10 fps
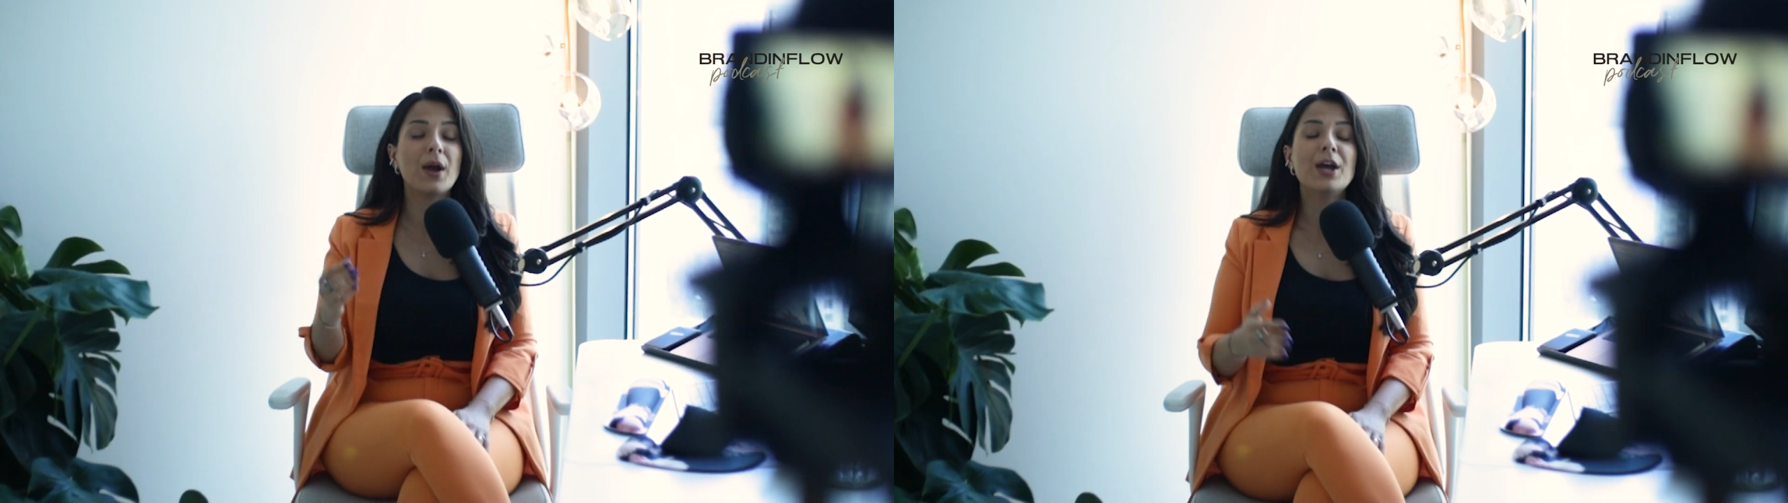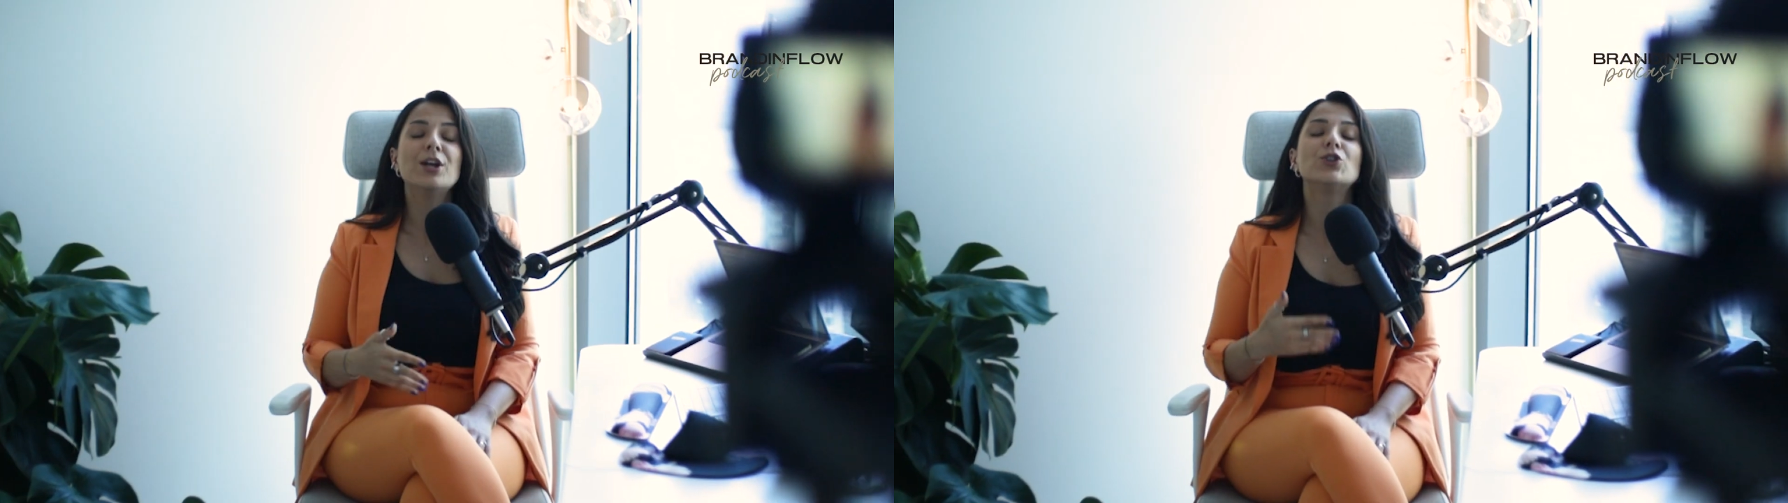
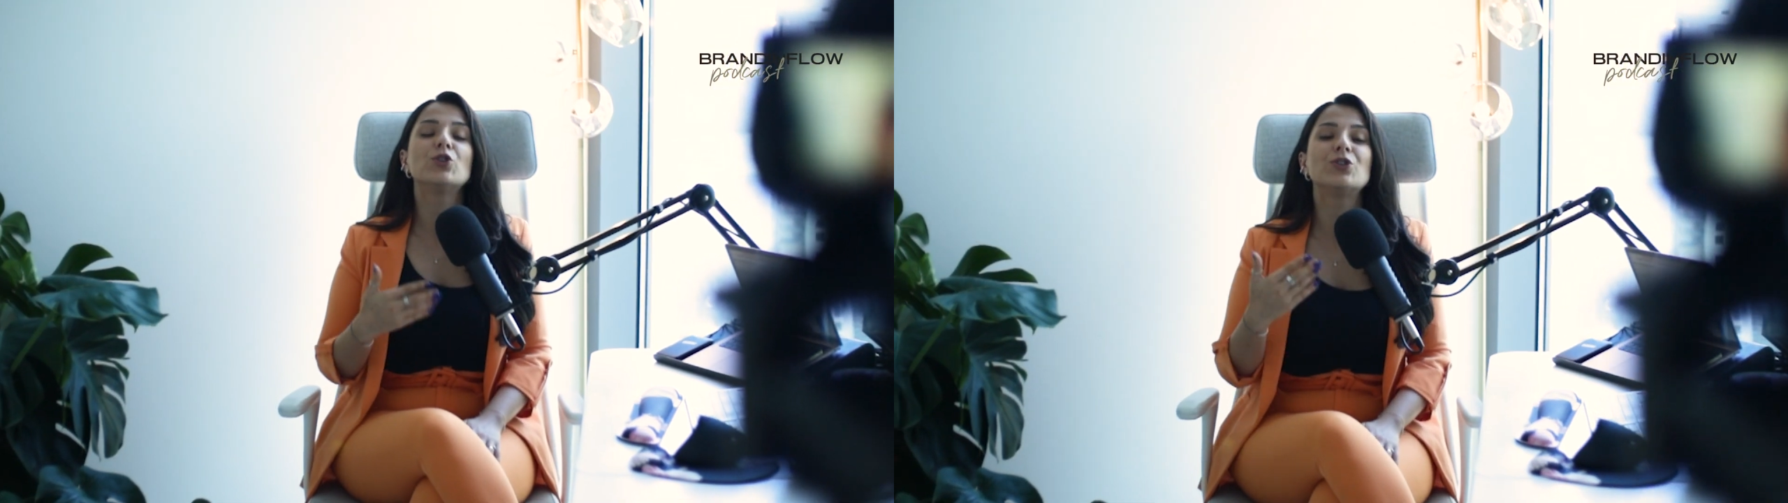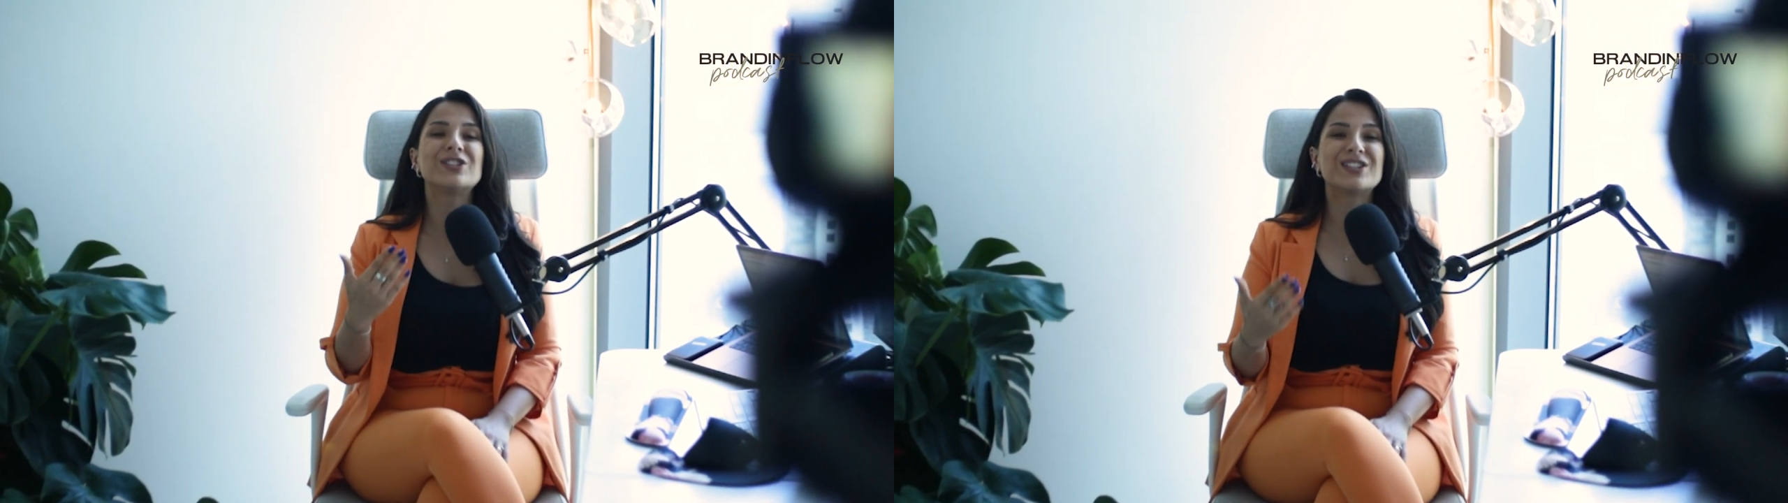Thank you
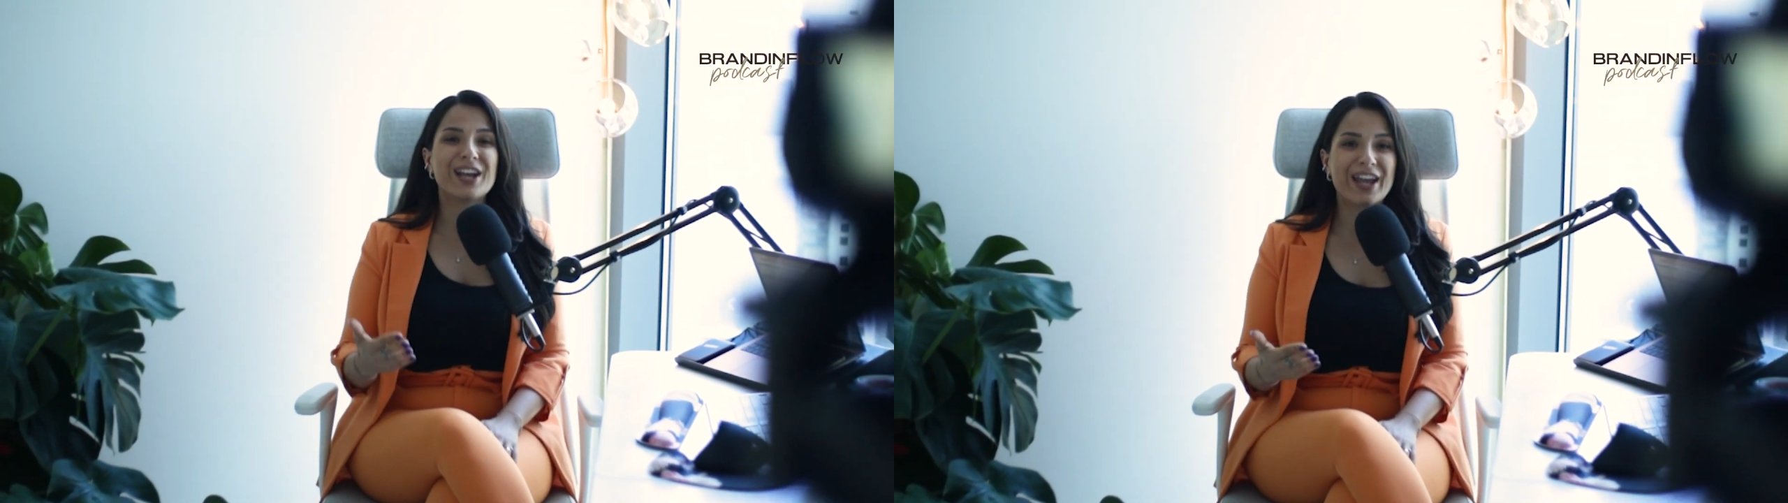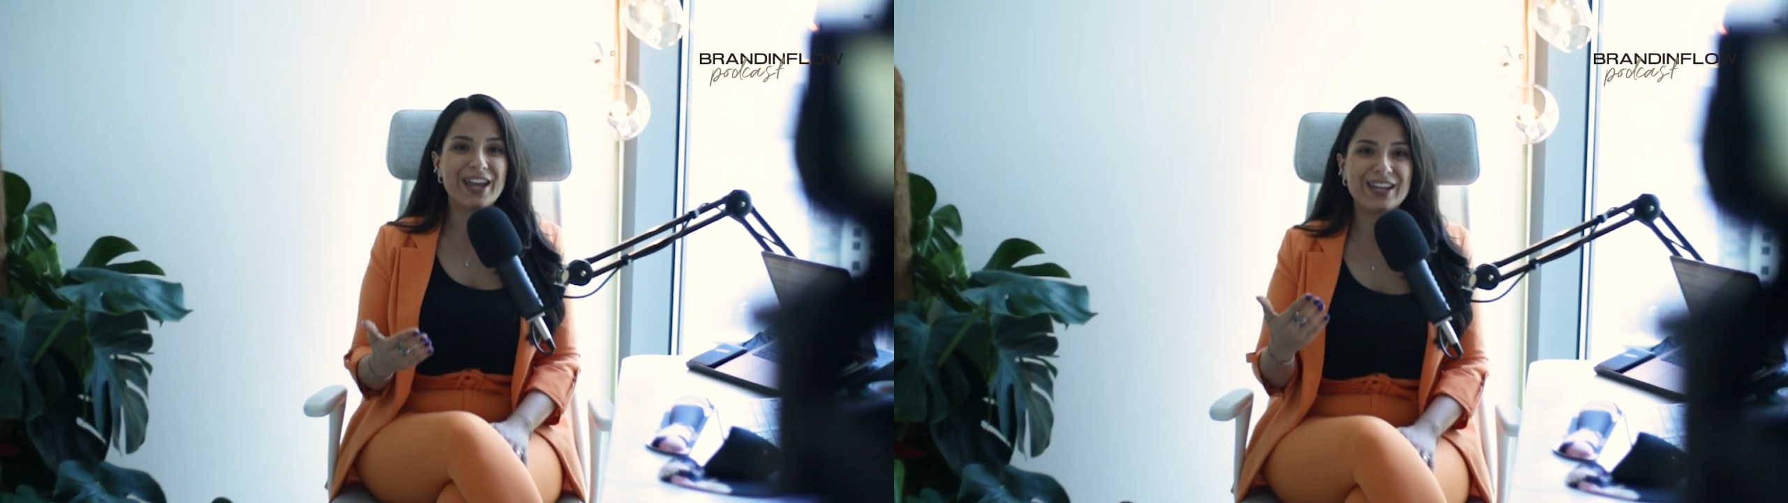so much
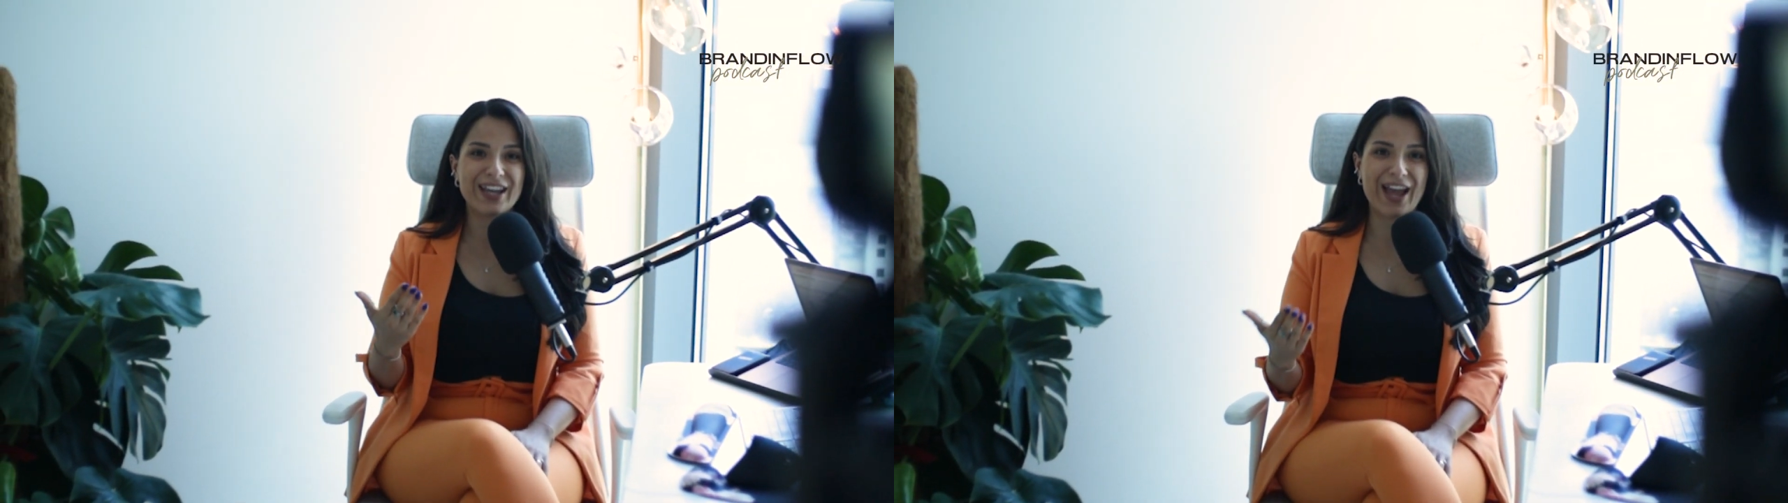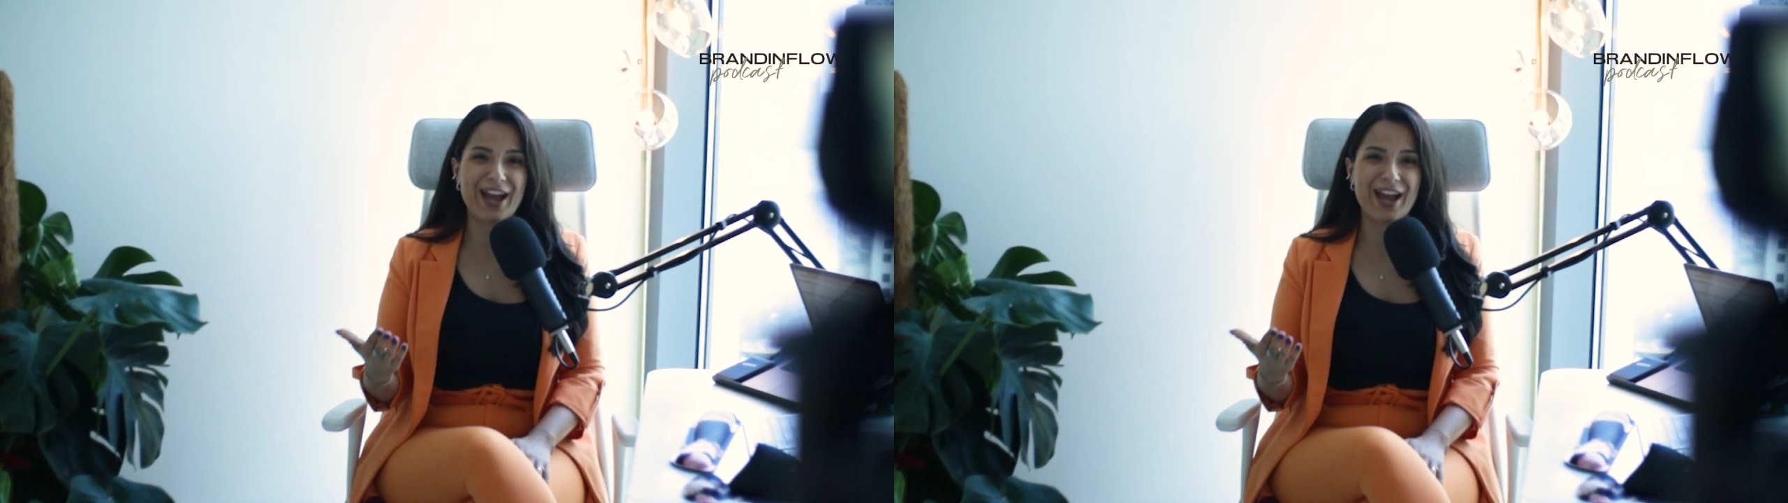for listening.